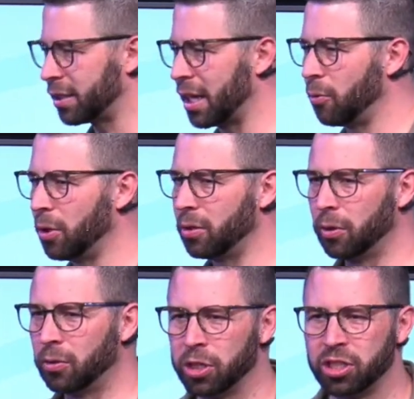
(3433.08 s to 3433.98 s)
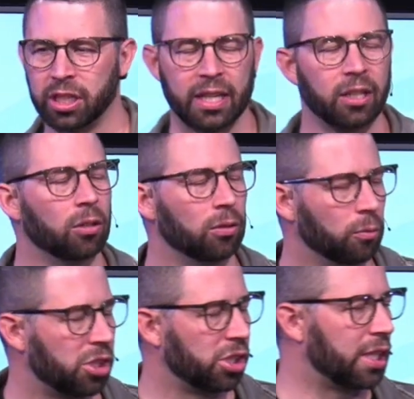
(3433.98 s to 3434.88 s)
God, would you heal?
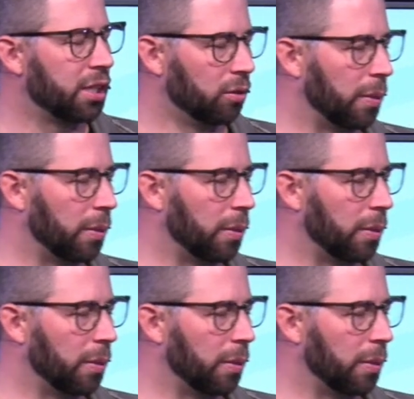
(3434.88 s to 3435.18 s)
Would you heal my